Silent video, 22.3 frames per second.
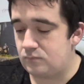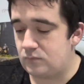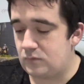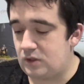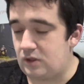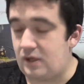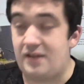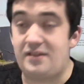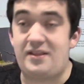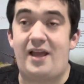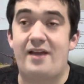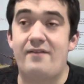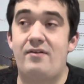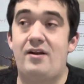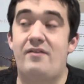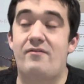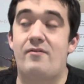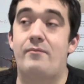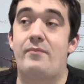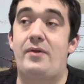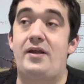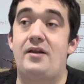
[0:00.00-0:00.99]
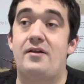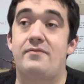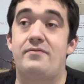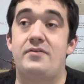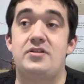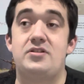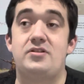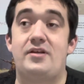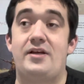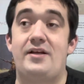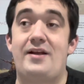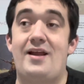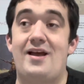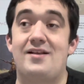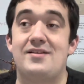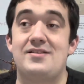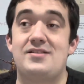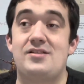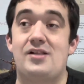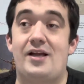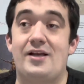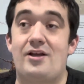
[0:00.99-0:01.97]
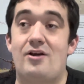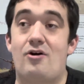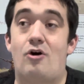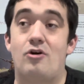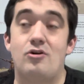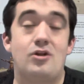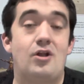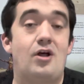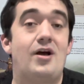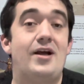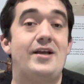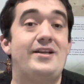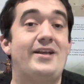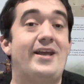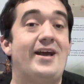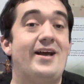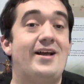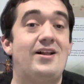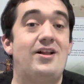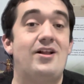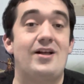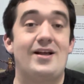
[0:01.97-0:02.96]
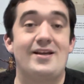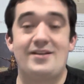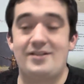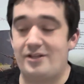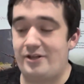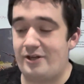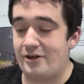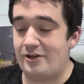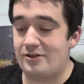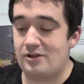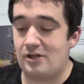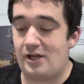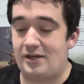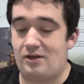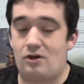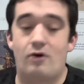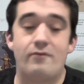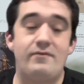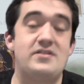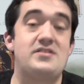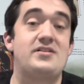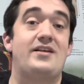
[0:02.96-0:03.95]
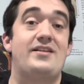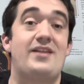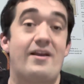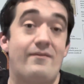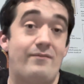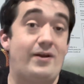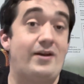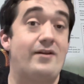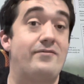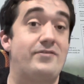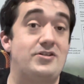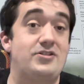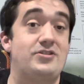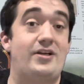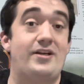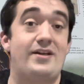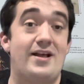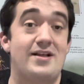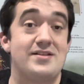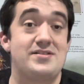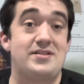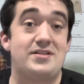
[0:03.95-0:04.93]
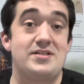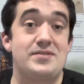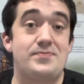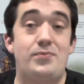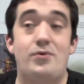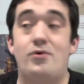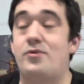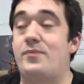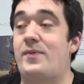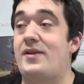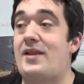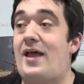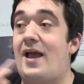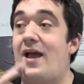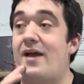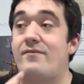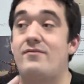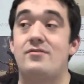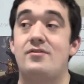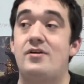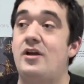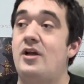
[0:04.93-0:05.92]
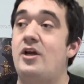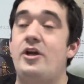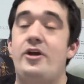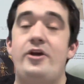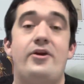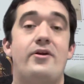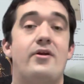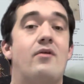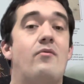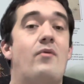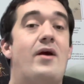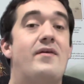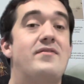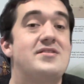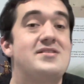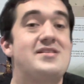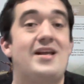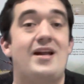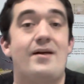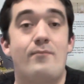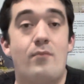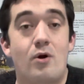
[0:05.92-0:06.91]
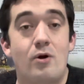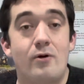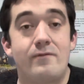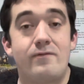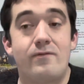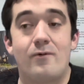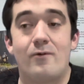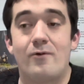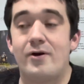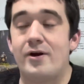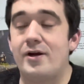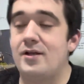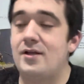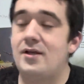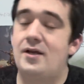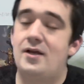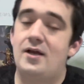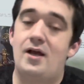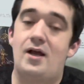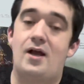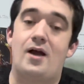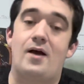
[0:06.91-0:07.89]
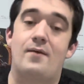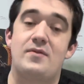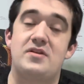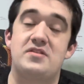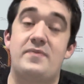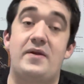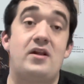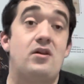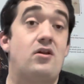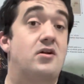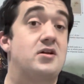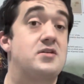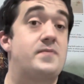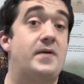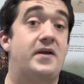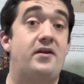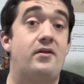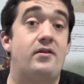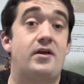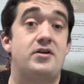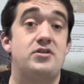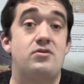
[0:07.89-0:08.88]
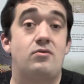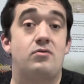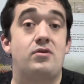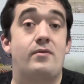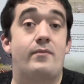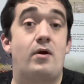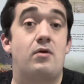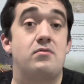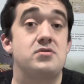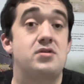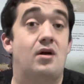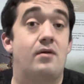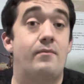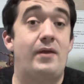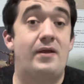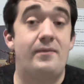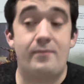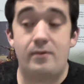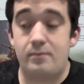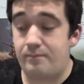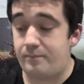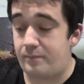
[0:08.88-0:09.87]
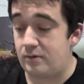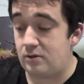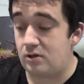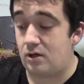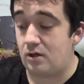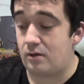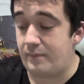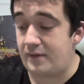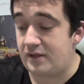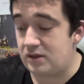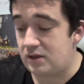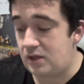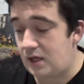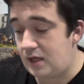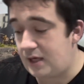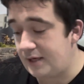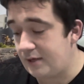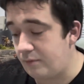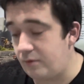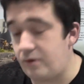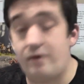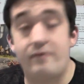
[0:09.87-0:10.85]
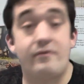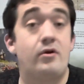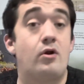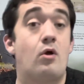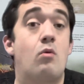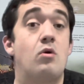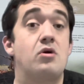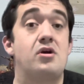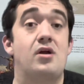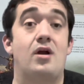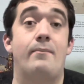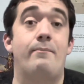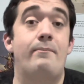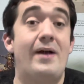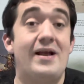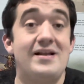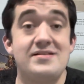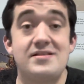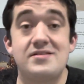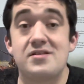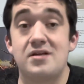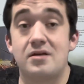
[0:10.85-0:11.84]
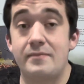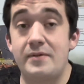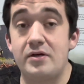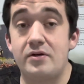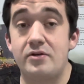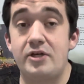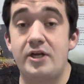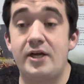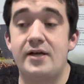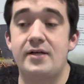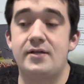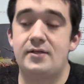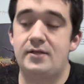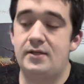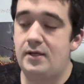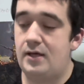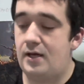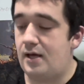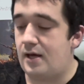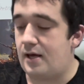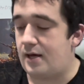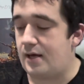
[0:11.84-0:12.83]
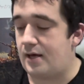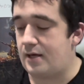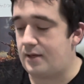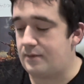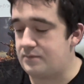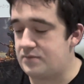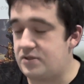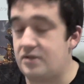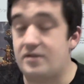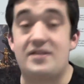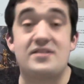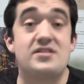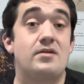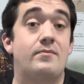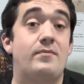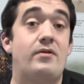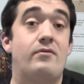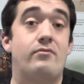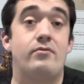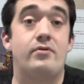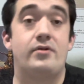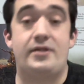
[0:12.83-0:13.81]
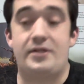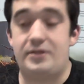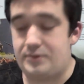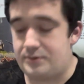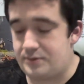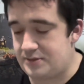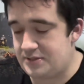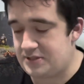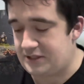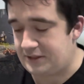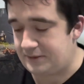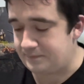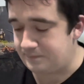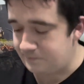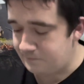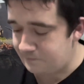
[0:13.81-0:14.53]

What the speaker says: Like, they haven't even been officially announced, like, online yet. Like, you know, like, obviously they've been officially announced in this book, but they haven't, you know, we haven't seen a model for it. There's been a lot of speculation on what the model is going to be like. We don't even know what kind of base it's going to be on yet. So that's going to be really interesting.